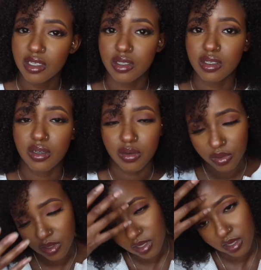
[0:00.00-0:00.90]
So
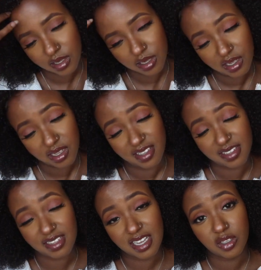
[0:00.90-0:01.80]

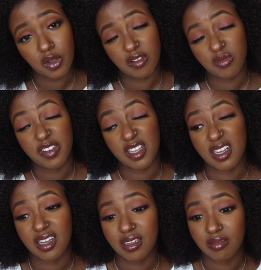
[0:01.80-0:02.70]
that's the only thing
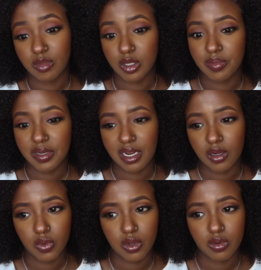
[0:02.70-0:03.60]
that was a bit like,
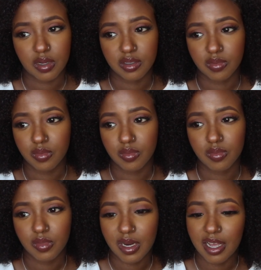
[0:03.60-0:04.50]
whoa, I
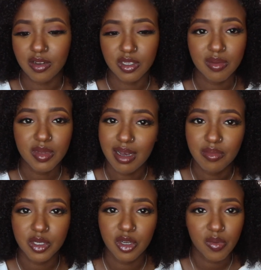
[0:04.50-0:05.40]
don't like, because
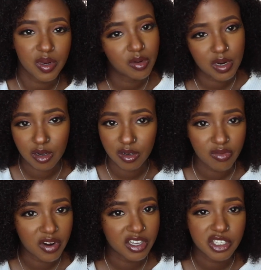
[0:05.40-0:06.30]
sometimes, you know, when you're like on a
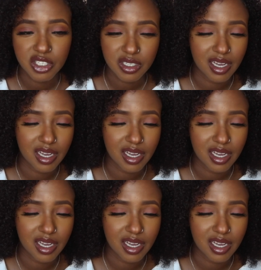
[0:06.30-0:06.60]
rush